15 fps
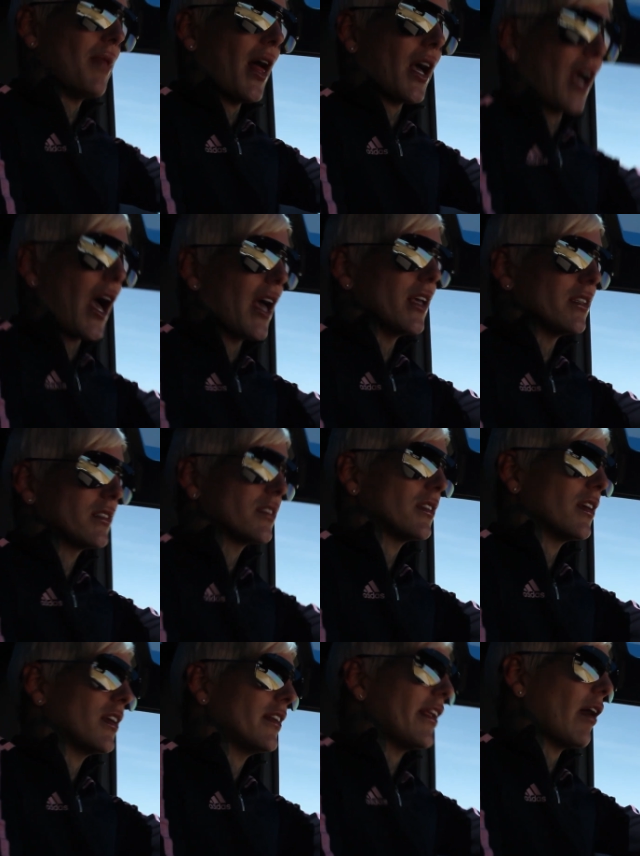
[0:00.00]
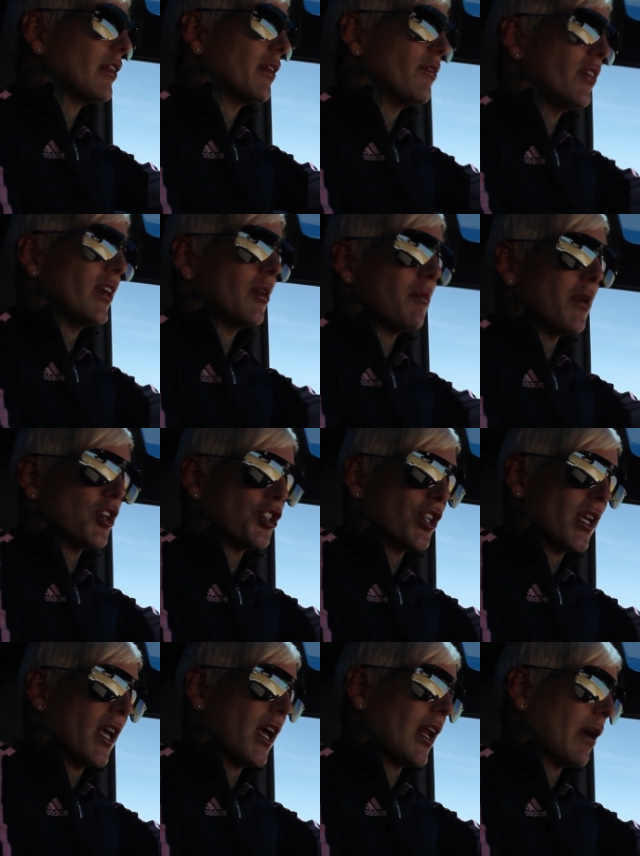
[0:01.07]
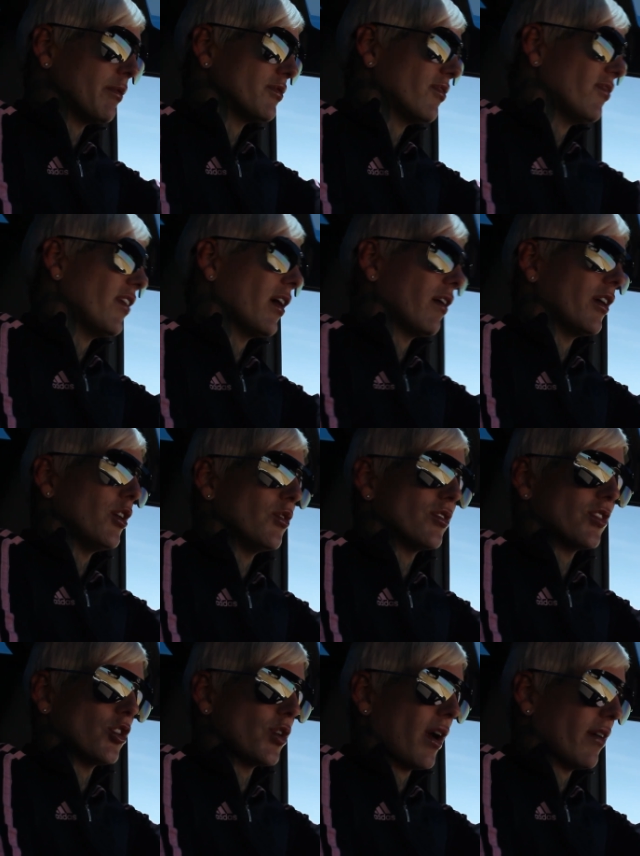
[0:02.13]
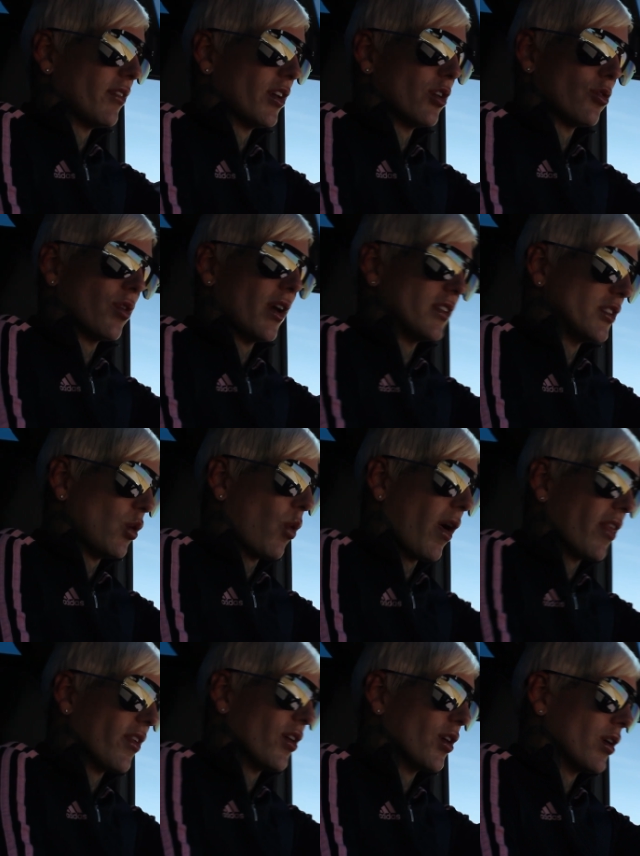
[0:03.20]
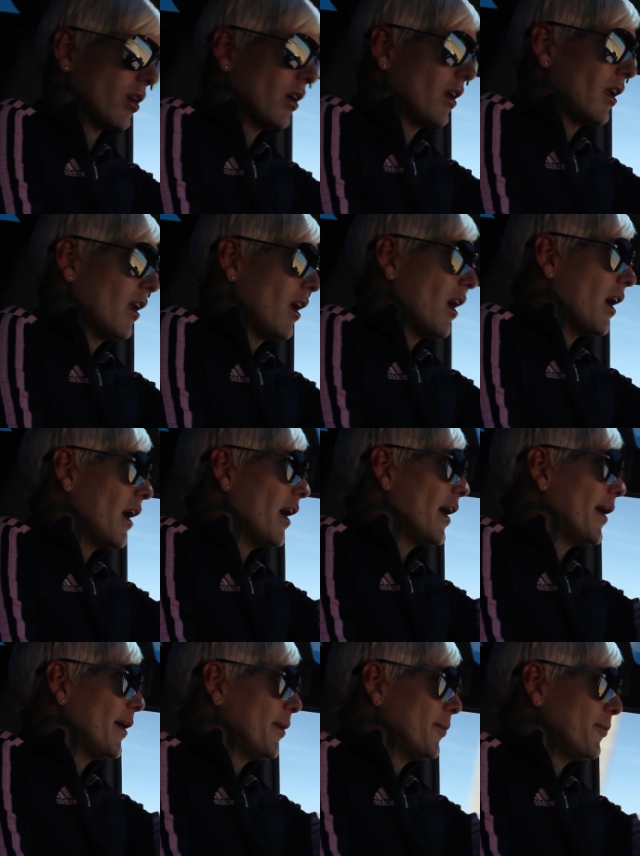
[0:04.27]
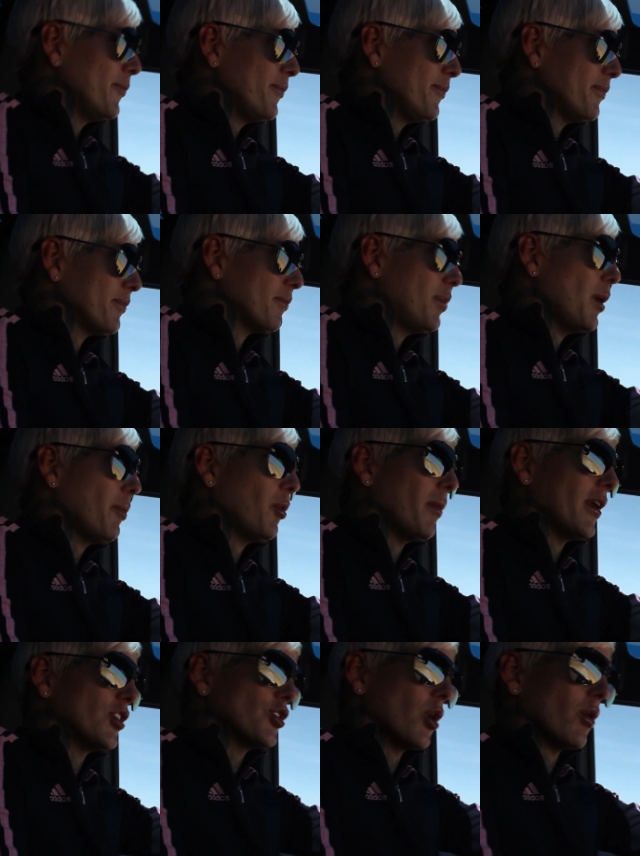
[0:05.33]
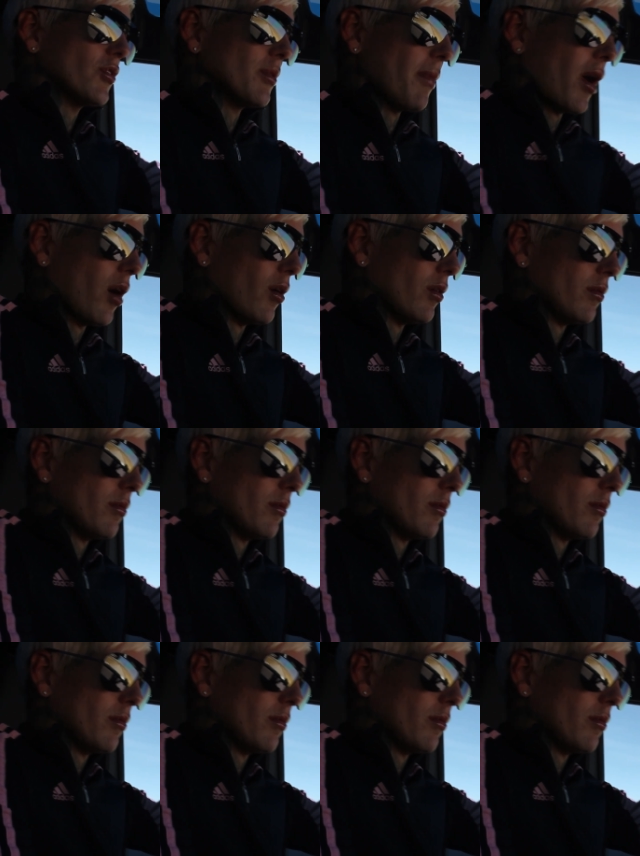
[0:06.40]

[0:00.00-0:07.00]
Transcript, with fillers: black ice. Sure. Now living in Michigan, I was very used to driving in crazy weather. Um, people make jokes about